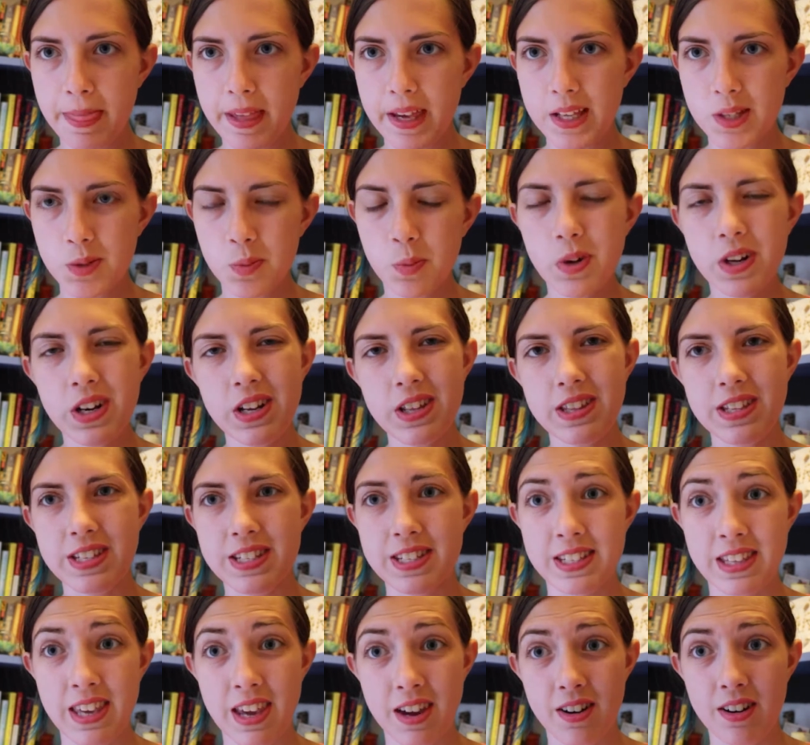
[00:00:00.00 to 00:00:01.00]
it's one of the
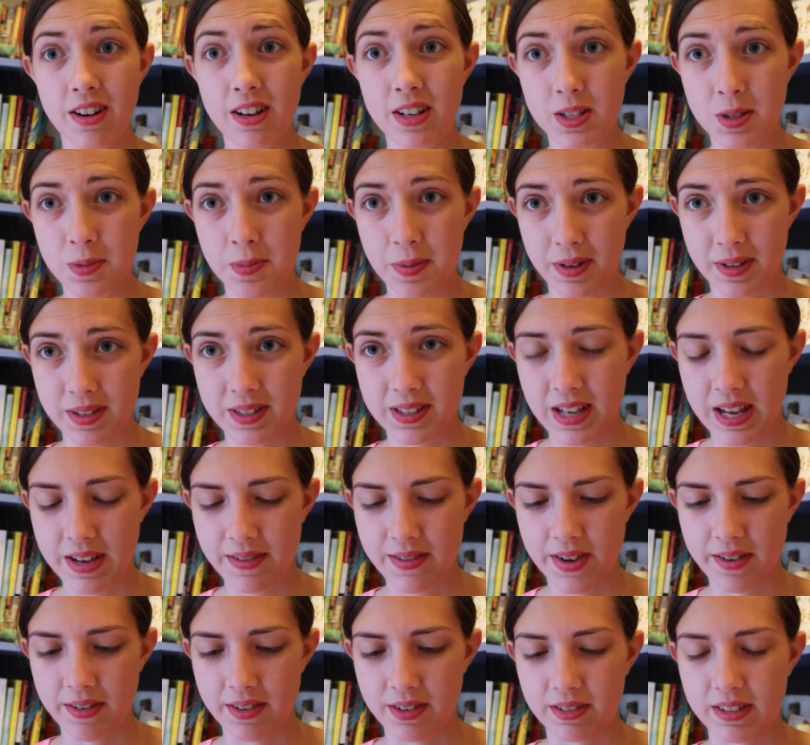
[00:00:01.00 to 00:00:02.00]
scariest books
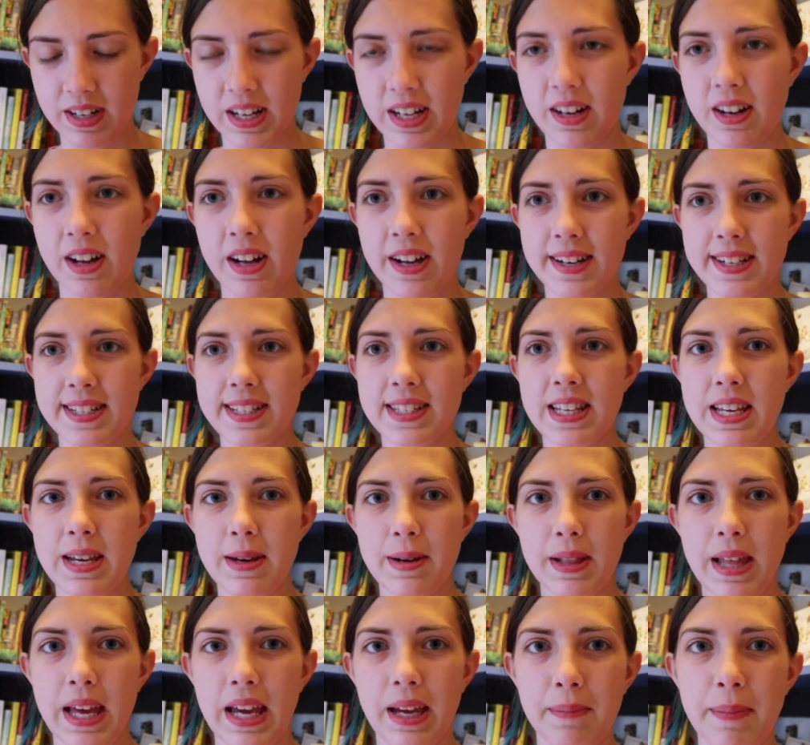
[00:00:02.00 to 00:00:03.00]
I've ever read,
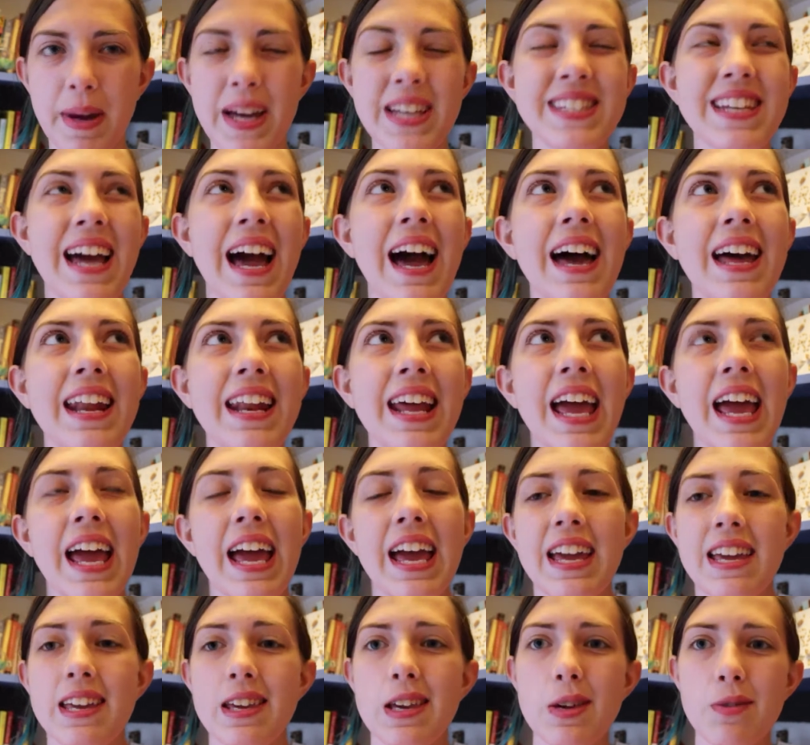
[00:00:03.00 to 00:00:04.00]
honestly. Like, my dad,
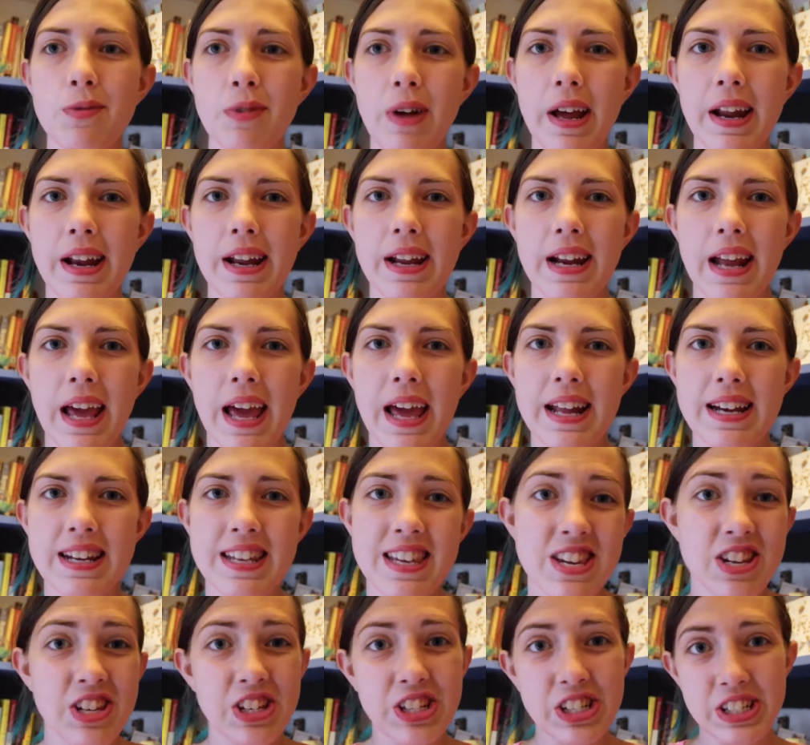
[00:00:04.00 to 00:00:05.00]
he read it and
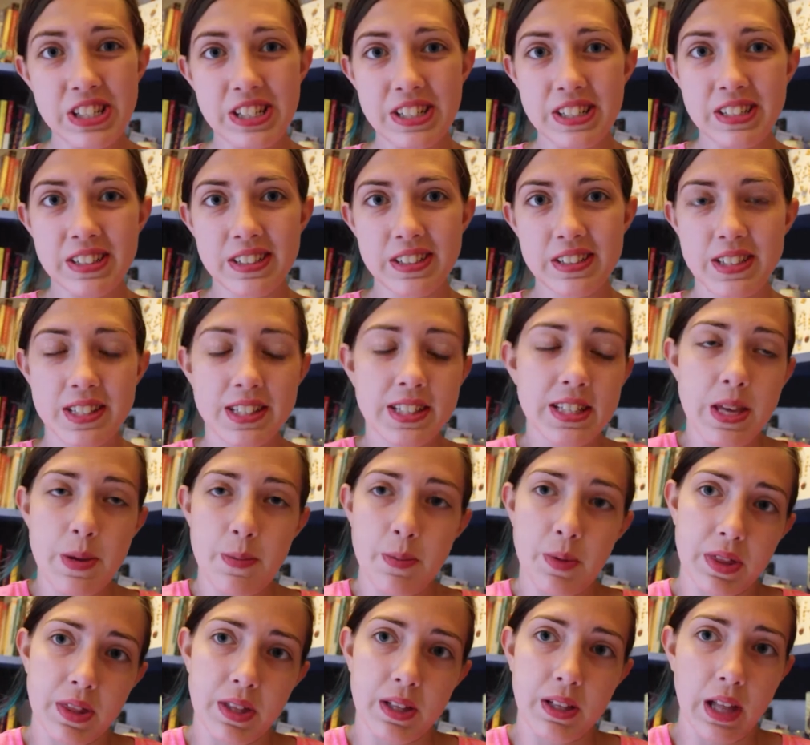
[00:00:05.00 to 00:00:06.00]
he couldn't
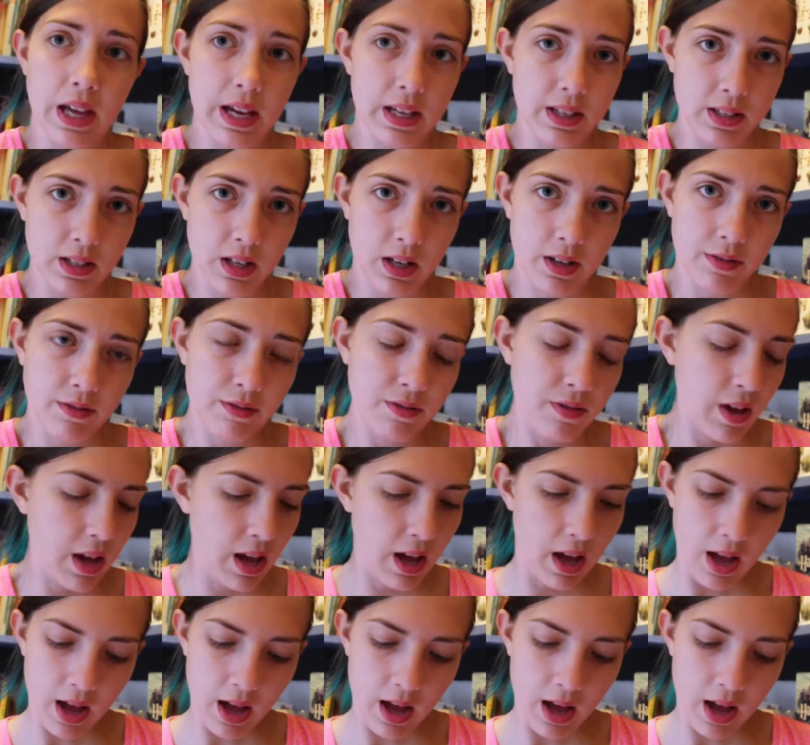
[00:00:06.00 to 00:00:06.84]
sleep with the lights off.